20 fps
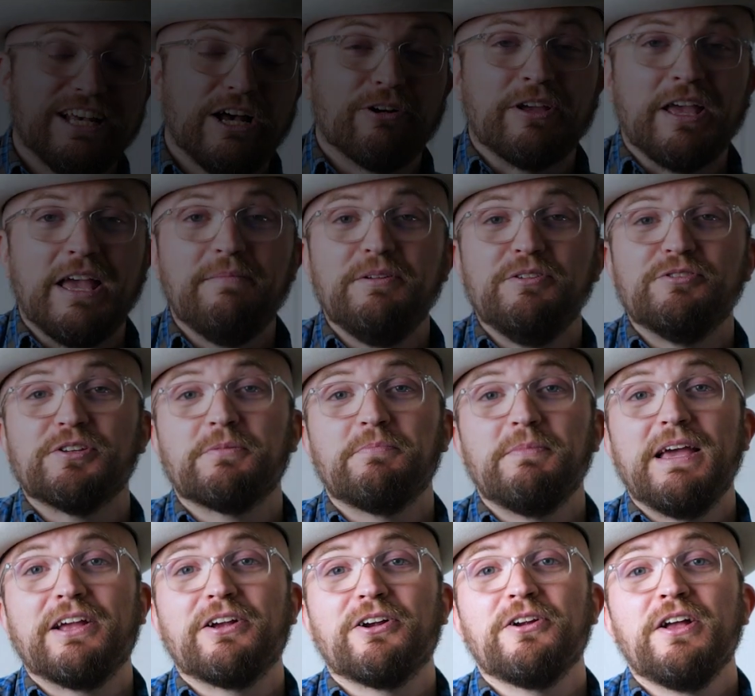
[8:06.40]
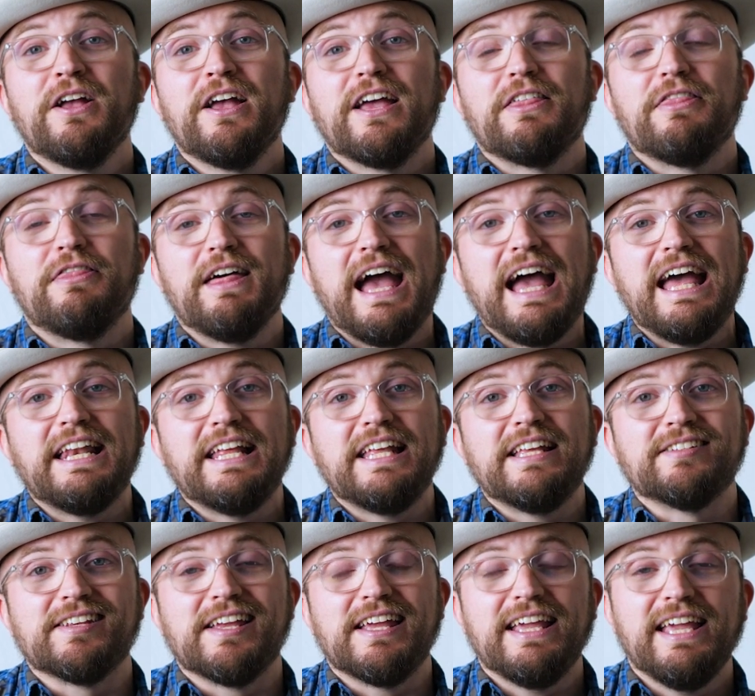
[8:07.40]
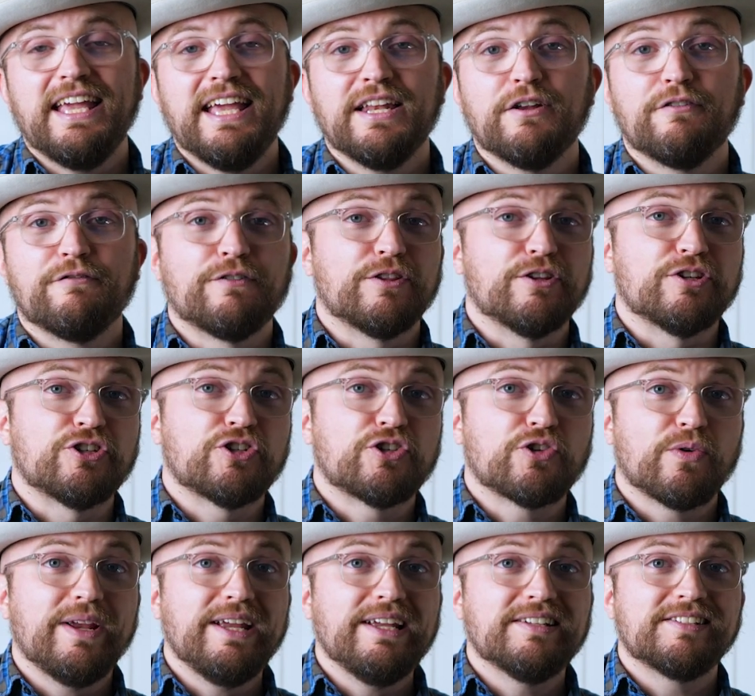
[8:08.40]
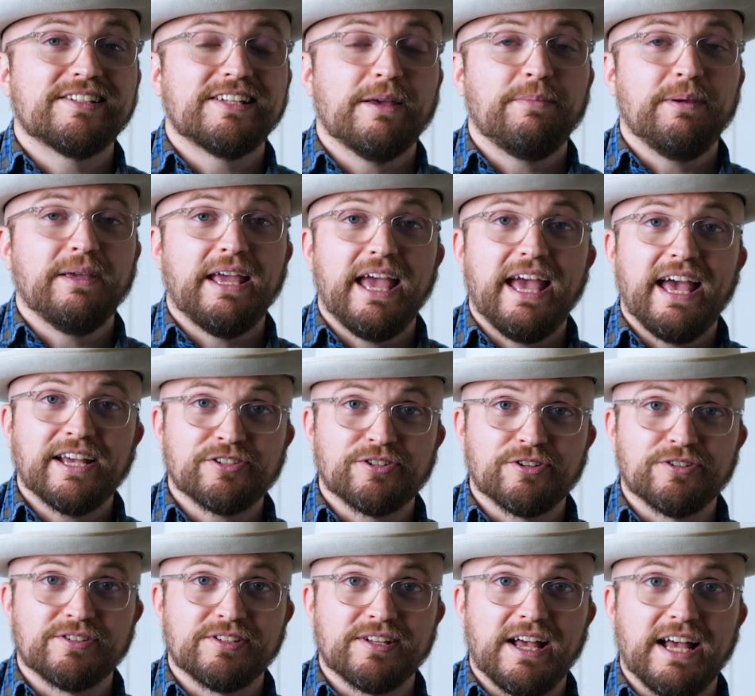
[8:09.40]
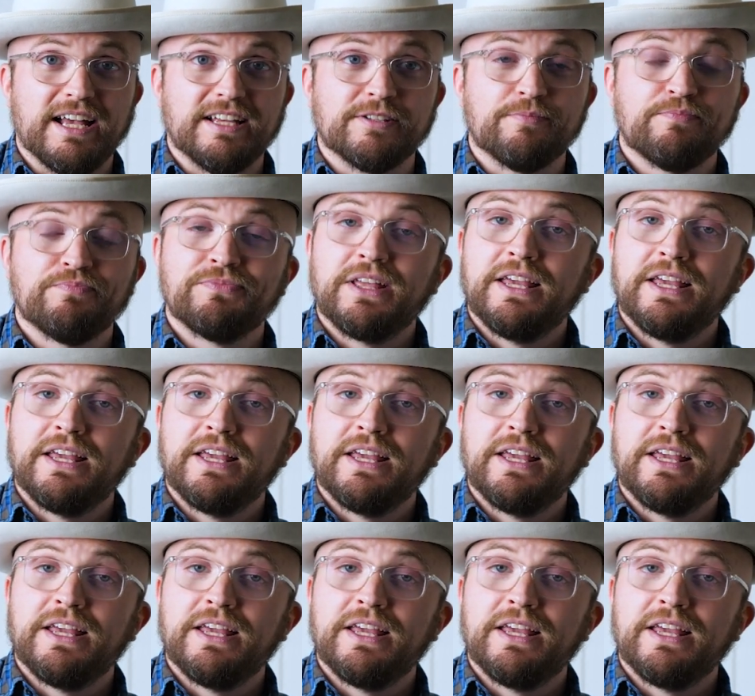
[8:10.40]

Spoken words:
Okay, music maker, that is it for the string skipping exercise.